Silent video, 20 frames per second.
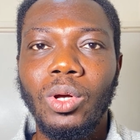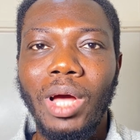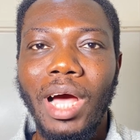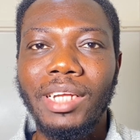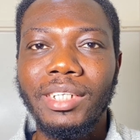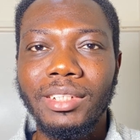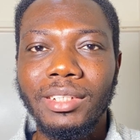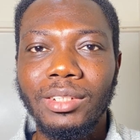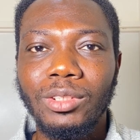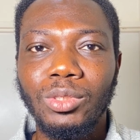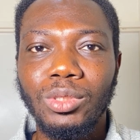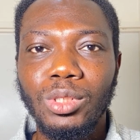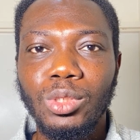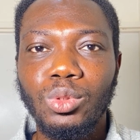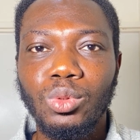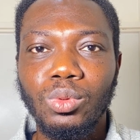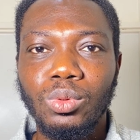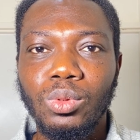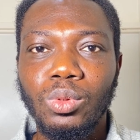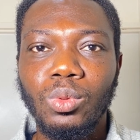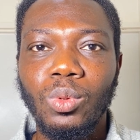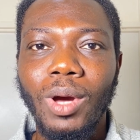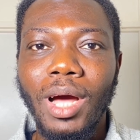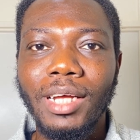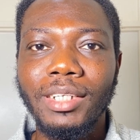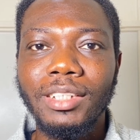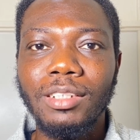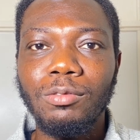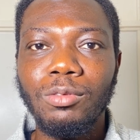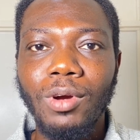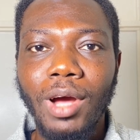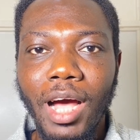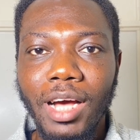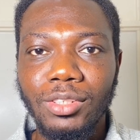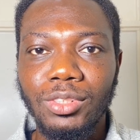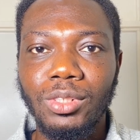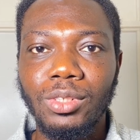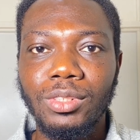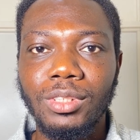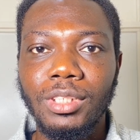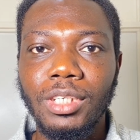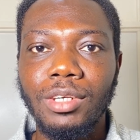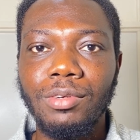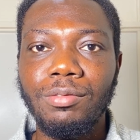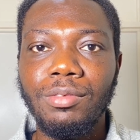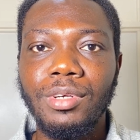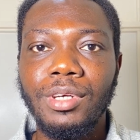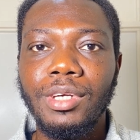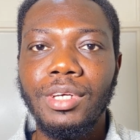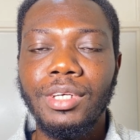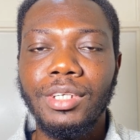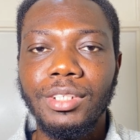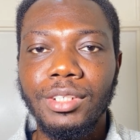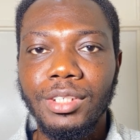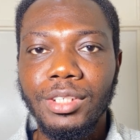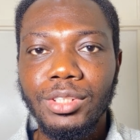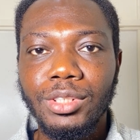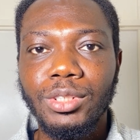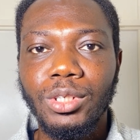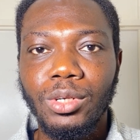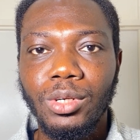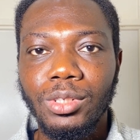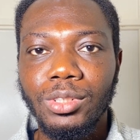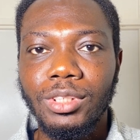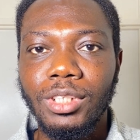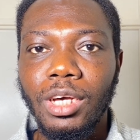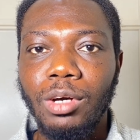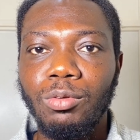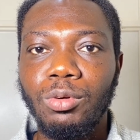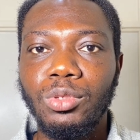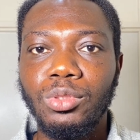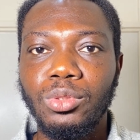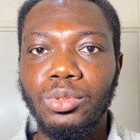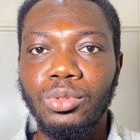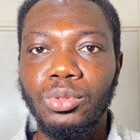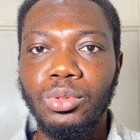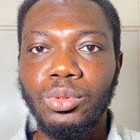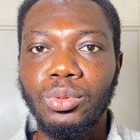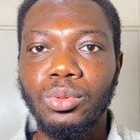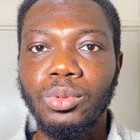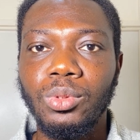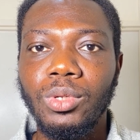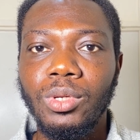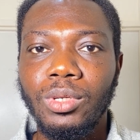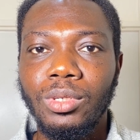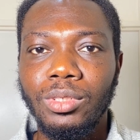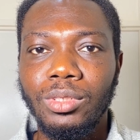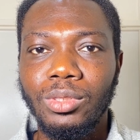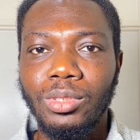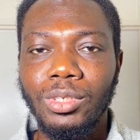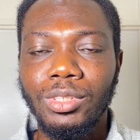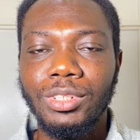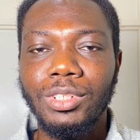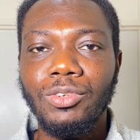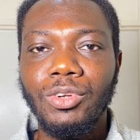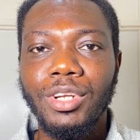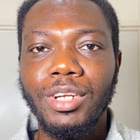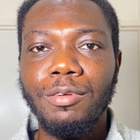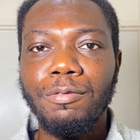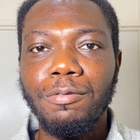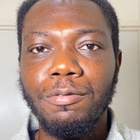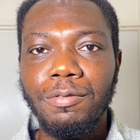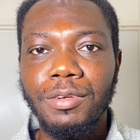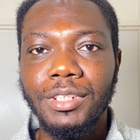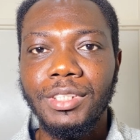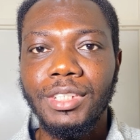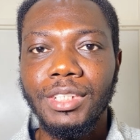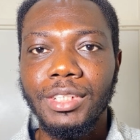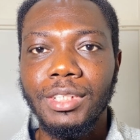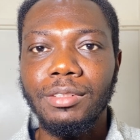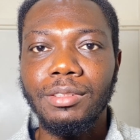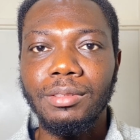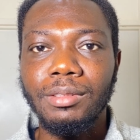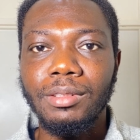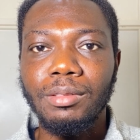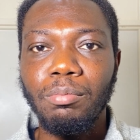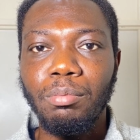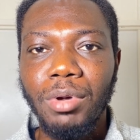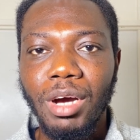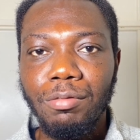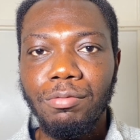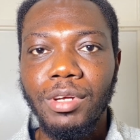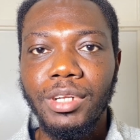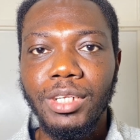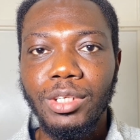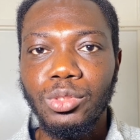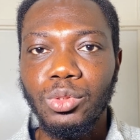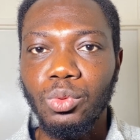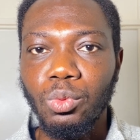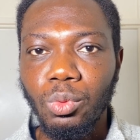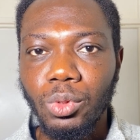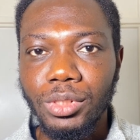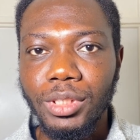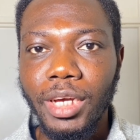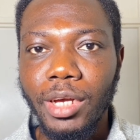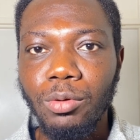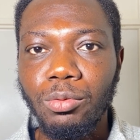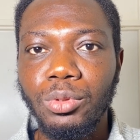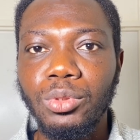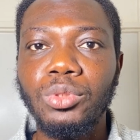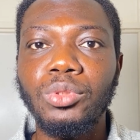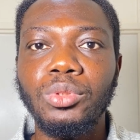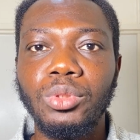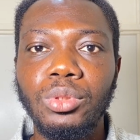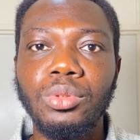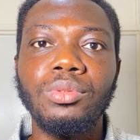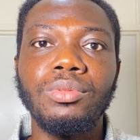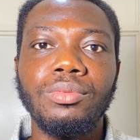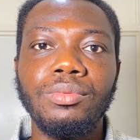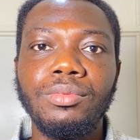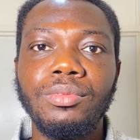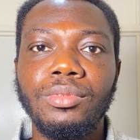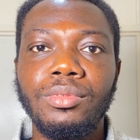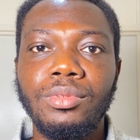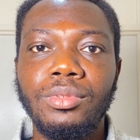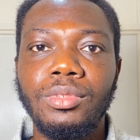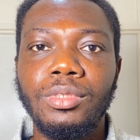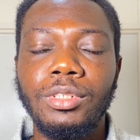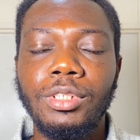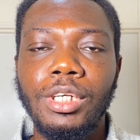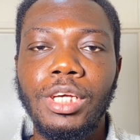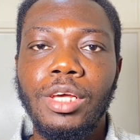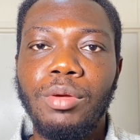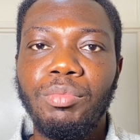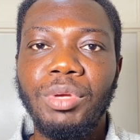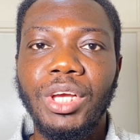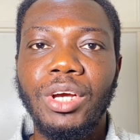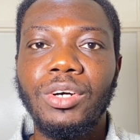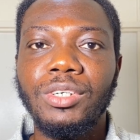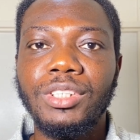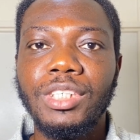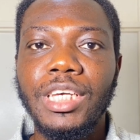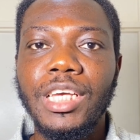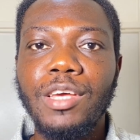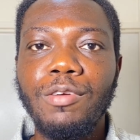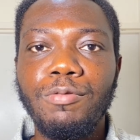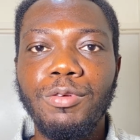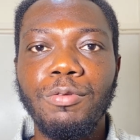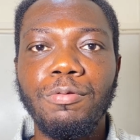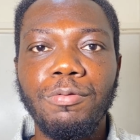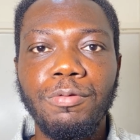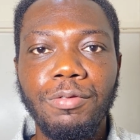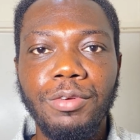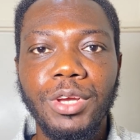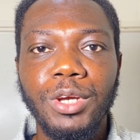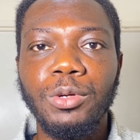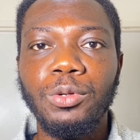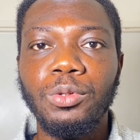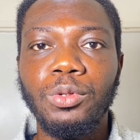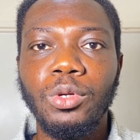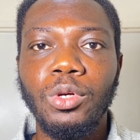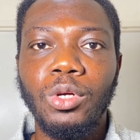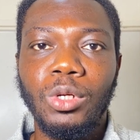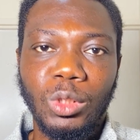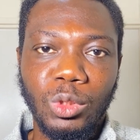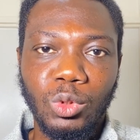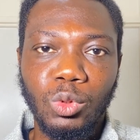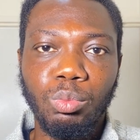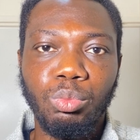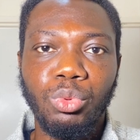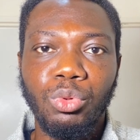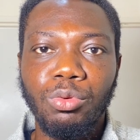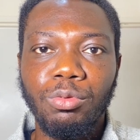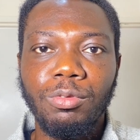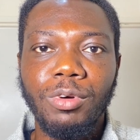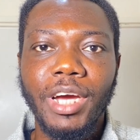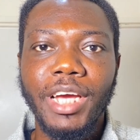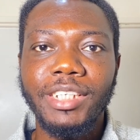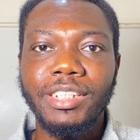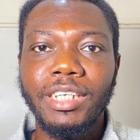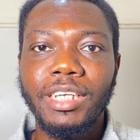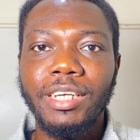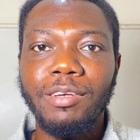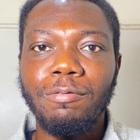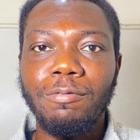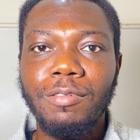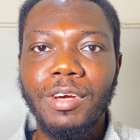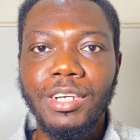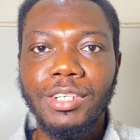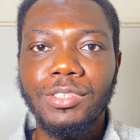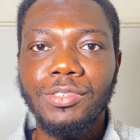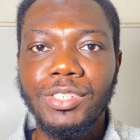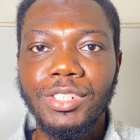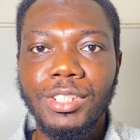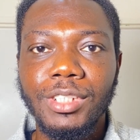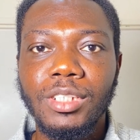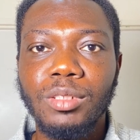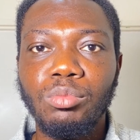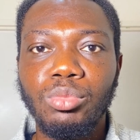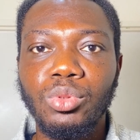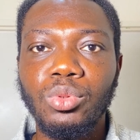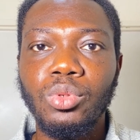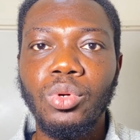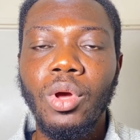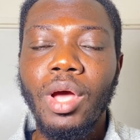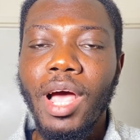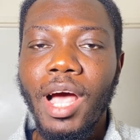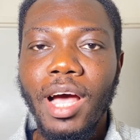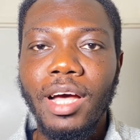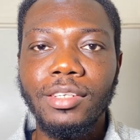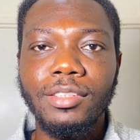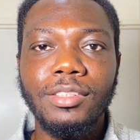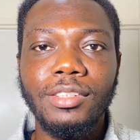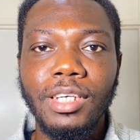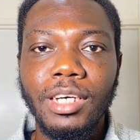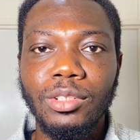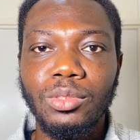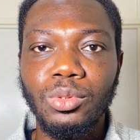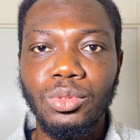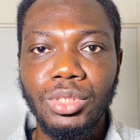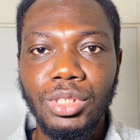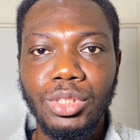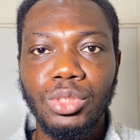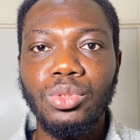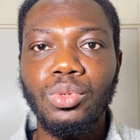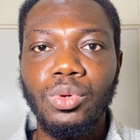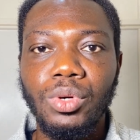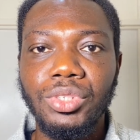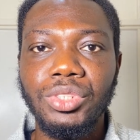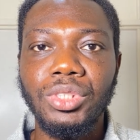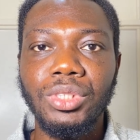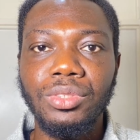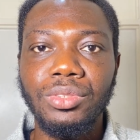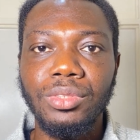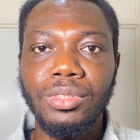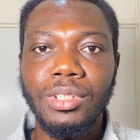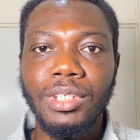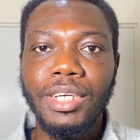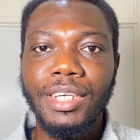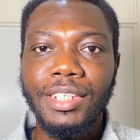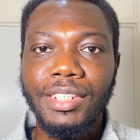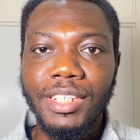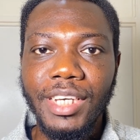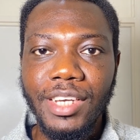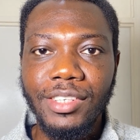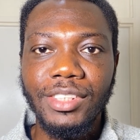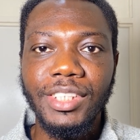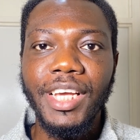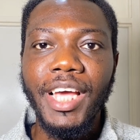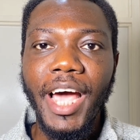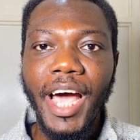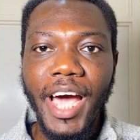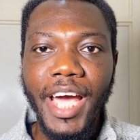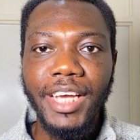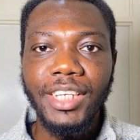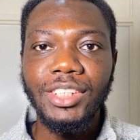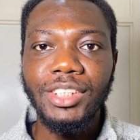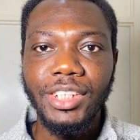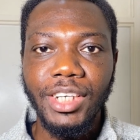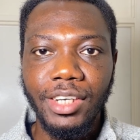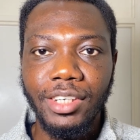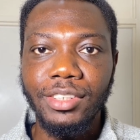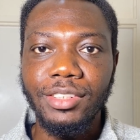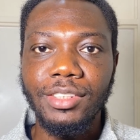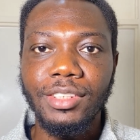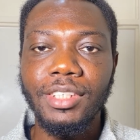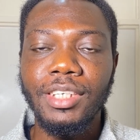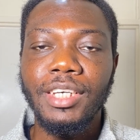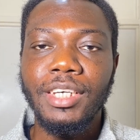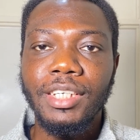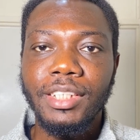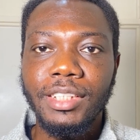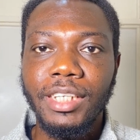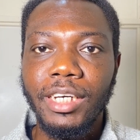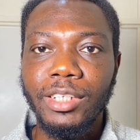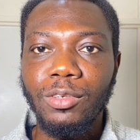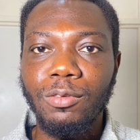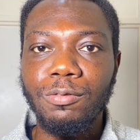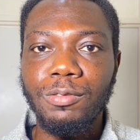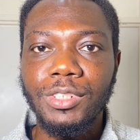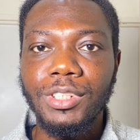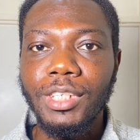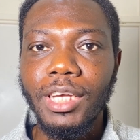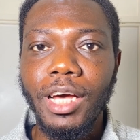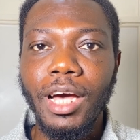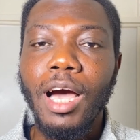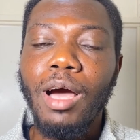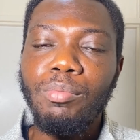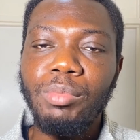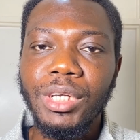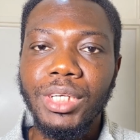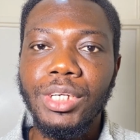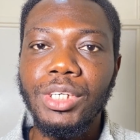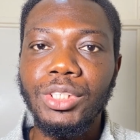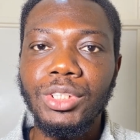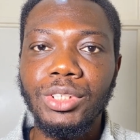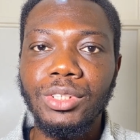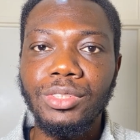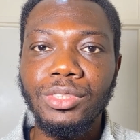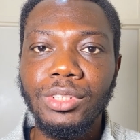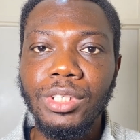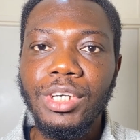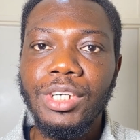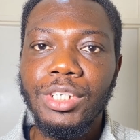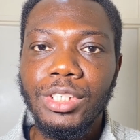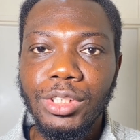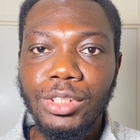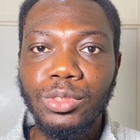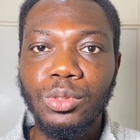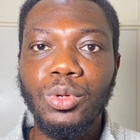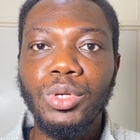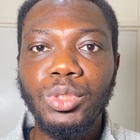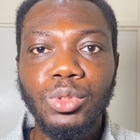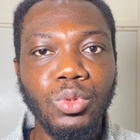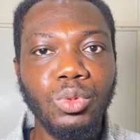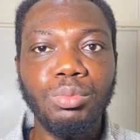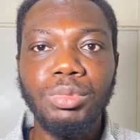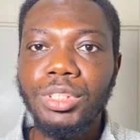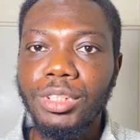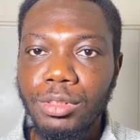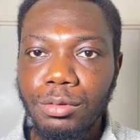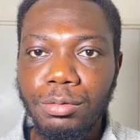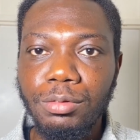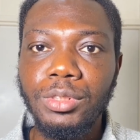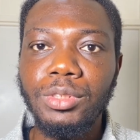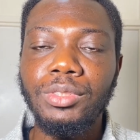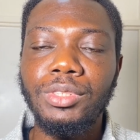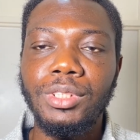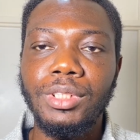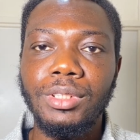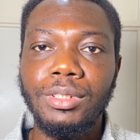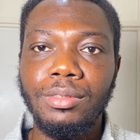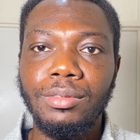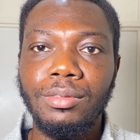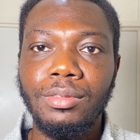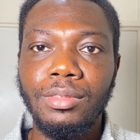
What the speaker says: and even ask yourself, this course I want to do, does it really fit in perfectly to what I want to do? Because if you fail to provide a very reasonable answer to this question, there is a high chance that your visa application is going to be refused.